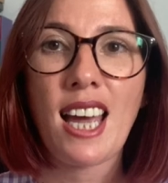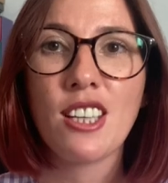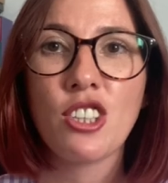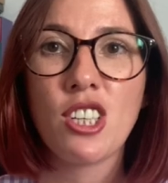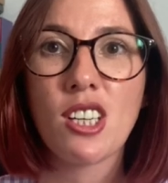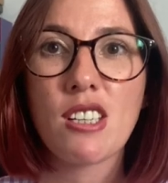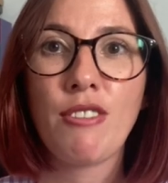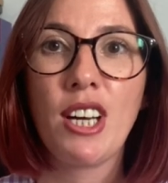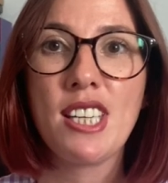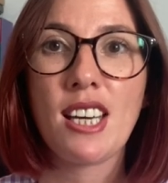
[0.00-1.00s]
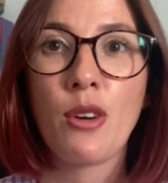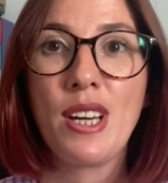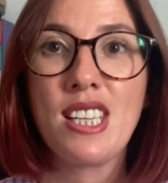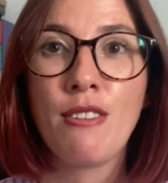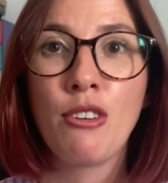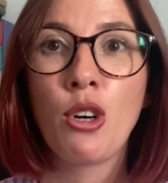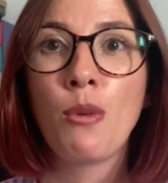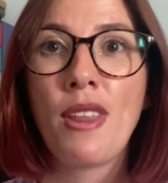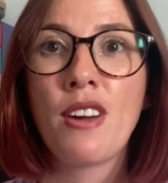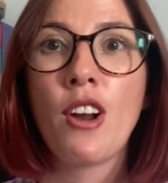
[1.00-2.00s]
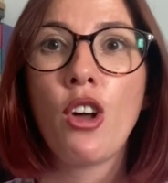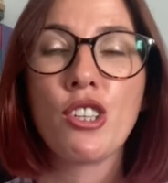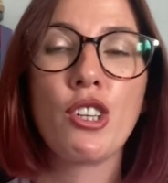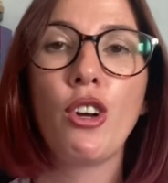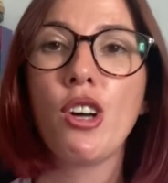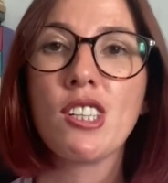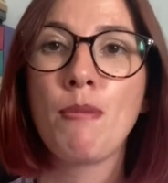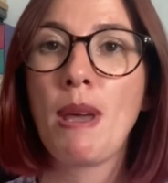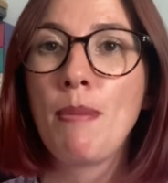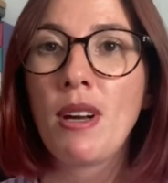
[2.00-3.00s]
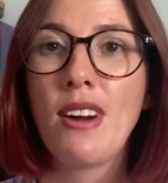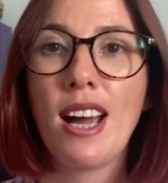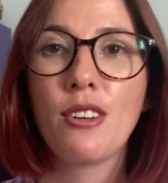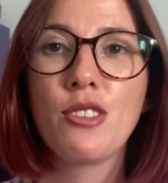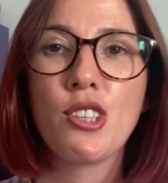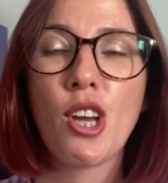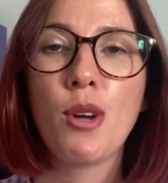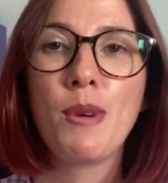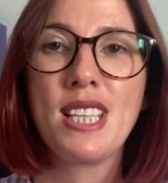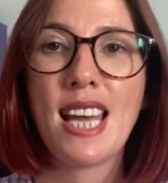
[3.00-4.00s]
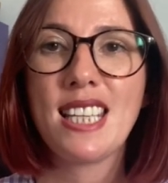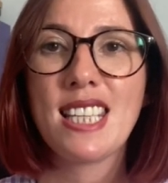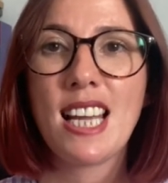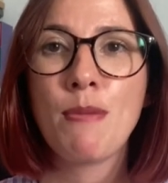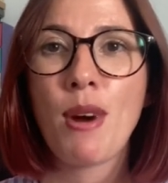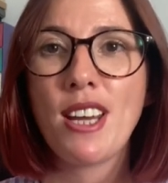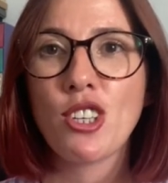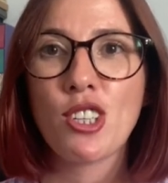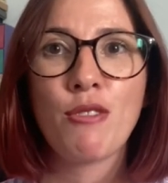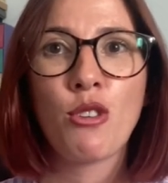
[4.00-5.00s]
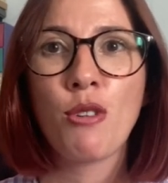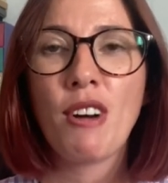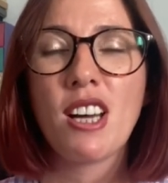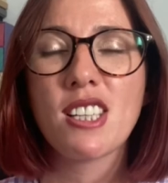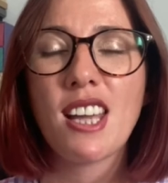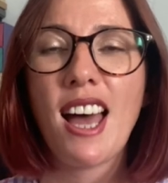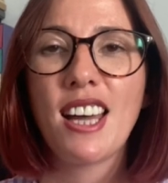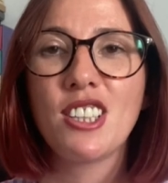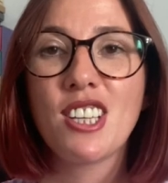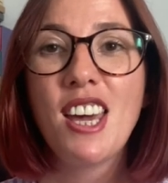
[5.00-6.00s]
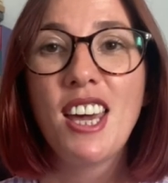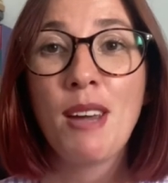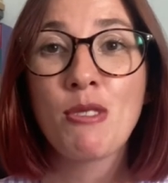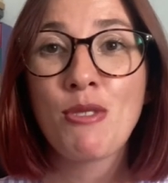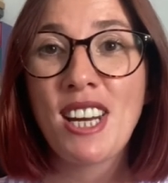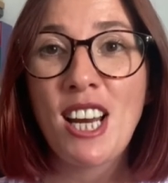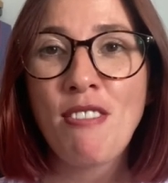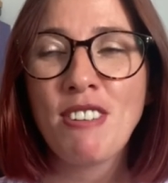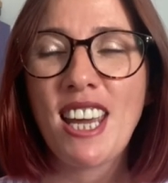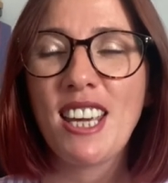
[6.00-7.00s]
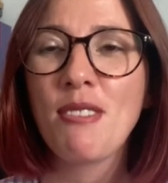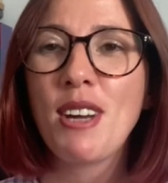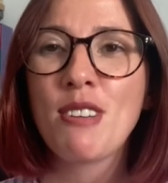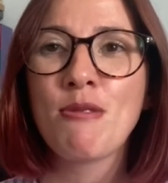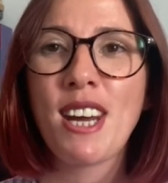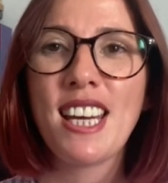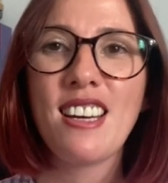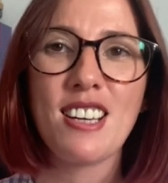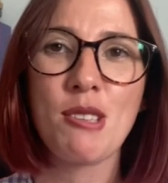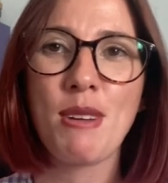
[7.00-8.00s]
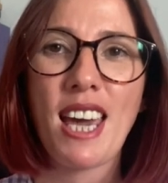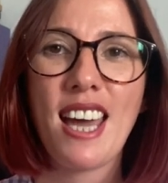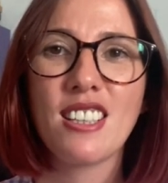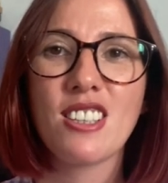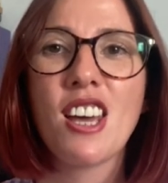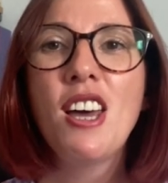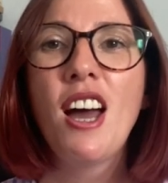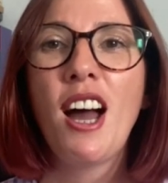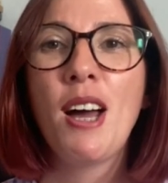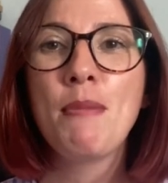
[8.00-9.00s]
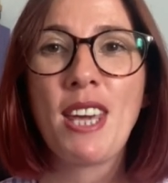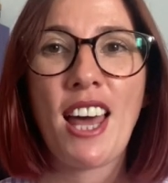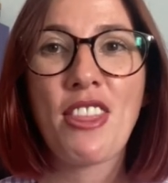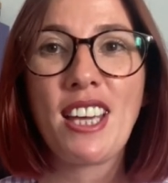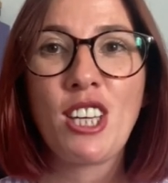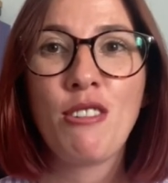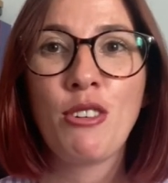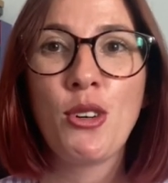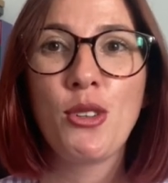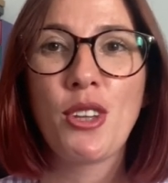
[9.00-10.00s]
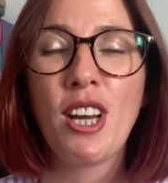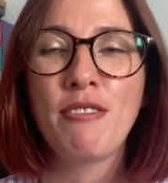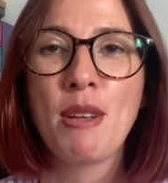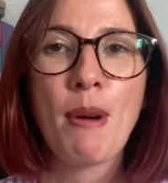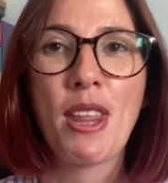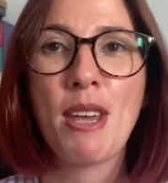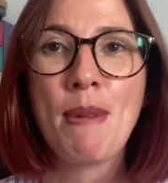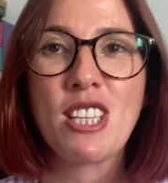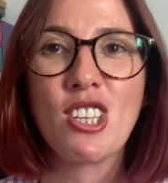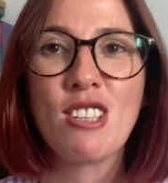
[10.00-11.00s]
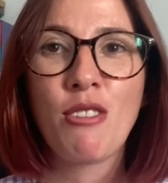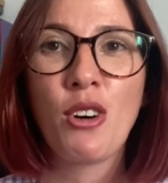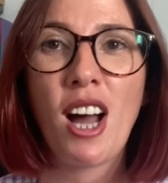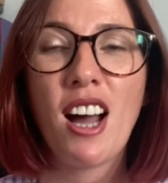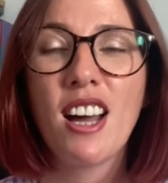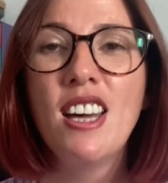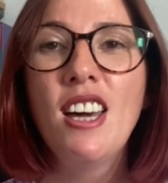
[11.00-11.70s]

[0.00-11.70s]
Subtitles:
and she does find it quite difficult when there are lots and lots of people around. So we tend to celebrate just the four of us and it was really lovely. We had a really nice weekend. But yeah, thank you for all the lovely birthday messages for her.